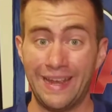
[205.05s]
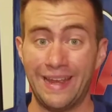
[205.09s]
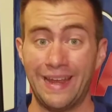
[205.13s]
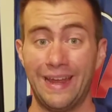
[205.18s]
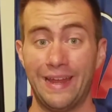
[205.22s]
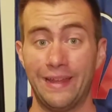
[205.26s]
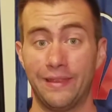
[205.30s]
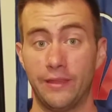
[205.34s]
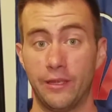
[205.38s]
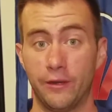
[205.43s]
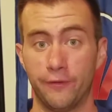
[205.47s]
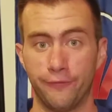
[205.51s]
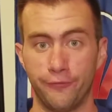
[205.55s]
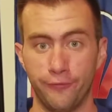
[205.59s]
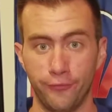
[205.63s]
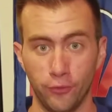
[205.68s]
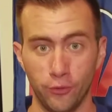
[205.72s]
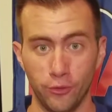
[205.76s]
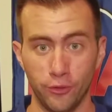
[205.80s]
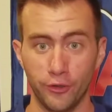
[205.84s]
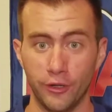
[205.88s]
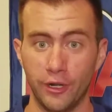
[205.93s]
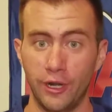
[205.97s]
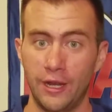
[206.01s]
and
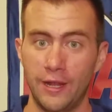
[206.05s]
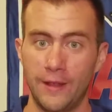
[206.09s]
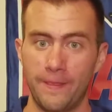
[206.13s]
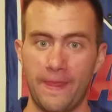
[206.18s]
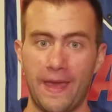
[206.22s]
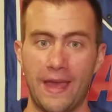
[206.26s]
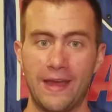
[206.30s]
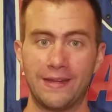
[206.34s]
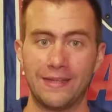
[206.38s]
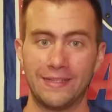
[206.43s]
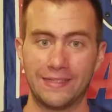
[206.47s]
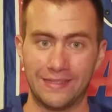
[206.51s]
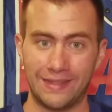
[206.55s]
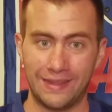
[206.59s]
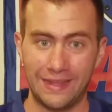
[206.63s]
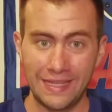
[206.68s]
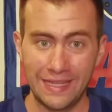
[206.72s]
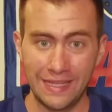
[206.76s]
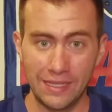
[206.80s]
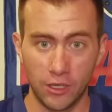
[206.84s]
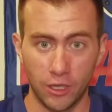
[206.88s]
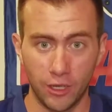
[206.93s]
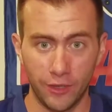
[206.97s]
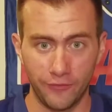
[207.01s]
therefore that is
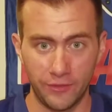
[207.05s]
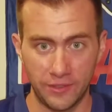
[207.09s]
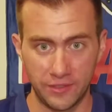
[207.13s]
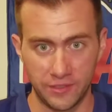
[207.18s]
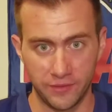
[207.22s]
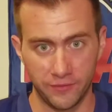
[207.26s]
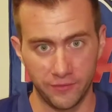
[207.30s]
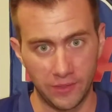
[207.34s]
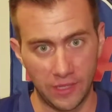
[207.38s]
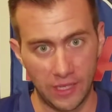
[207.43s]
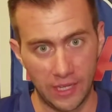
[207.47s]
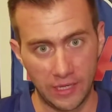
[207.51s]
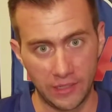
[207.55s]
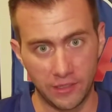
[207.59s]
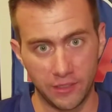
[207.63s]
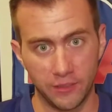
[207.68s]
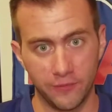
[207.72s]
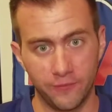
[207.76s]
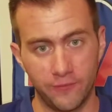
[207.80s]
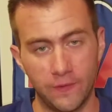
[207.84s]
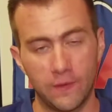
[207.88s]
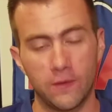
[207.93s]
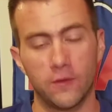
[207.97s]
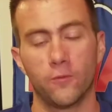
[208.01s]
the offensive line
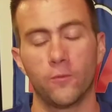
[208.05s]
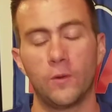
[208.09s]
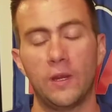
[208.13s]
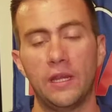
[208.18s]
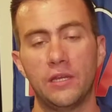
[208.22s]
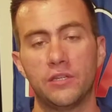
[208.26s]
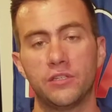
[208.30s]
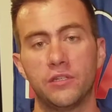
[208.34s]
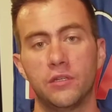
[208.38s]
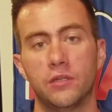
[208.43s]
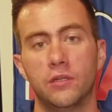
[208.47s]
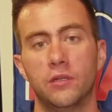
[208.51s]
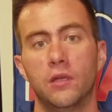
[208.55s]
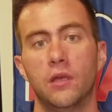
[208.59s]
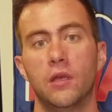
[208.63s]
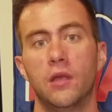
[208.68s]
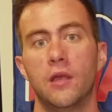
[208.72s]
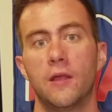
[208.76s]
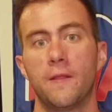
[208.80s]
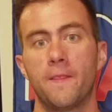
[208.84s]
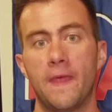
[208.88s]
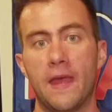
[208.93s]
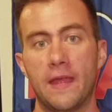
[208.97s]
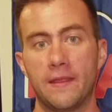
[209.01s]
configuration
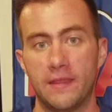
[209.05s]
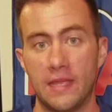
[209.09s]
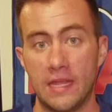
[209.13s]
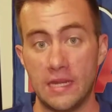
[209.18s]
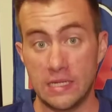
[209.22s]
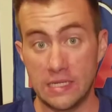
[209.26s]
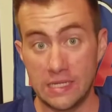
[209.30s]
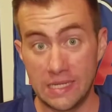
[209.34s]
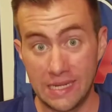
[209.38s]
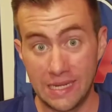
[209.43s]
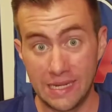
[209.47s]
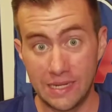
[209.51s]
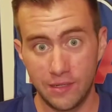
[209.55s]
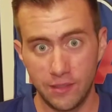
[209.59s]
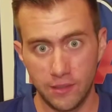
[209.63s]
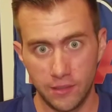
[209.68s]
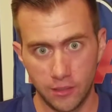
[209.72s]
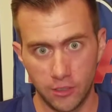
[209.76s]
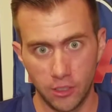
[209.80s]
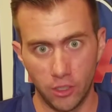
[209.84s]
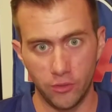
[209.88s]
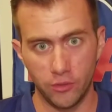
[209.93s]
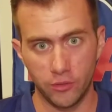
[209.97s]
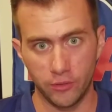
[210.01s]
that they need
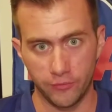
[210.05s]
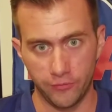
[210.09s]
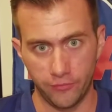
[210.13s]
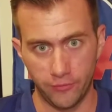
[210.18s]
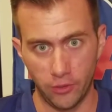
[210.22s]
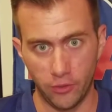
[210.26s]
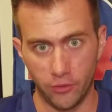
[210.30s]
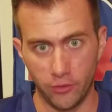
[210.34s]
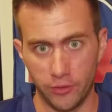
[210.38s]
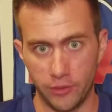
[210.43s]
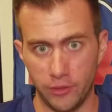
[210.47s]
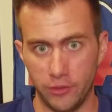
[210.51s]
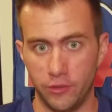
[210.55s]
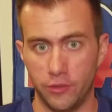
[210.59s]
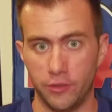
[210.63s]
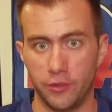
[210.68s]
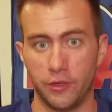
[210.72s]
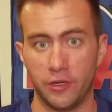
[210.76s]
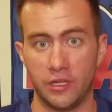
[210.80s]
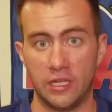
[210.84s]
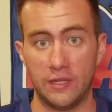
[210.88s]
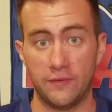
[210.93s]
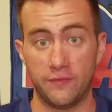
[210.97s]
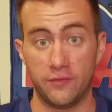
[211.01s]
going forward in order
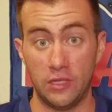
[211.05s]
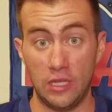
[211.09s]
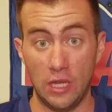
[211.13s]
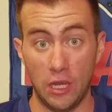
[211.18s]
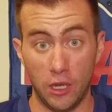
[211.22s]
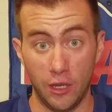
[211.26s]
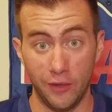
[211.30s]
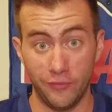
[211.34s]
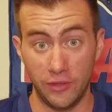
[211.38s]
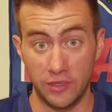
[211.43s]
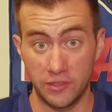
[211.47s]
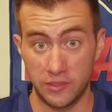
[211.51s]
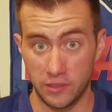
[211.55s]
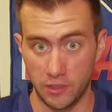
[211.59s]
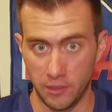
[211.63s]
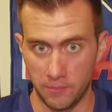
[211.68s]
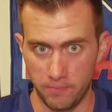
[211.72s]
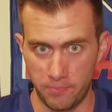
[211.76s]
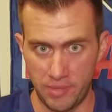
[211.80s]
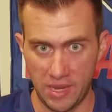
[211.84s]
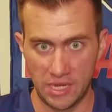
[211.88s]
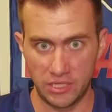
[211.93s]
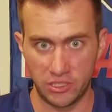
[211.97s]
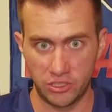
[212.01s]
to give the offense the
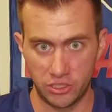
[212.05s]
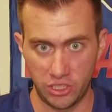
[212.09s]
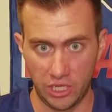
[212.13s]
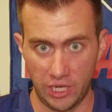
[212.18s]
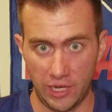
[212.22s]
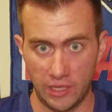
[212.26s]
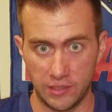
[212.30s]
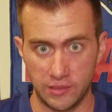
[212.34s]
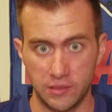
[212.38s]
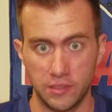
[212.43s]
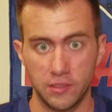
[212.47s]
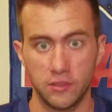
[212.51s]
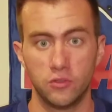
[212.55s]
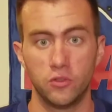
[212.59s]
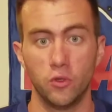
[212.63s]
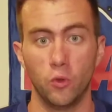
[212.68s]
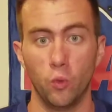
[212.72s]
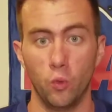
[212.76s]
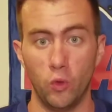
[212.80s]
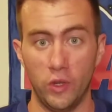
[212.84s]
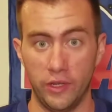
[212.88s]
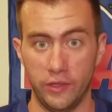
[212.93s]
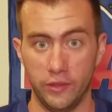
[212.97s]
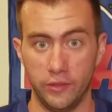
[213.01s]
best chance to
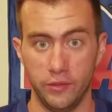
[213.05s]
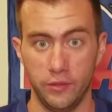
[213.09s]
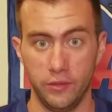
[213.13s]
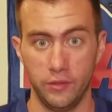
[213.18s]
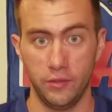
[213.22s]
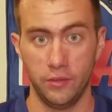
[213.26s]
win.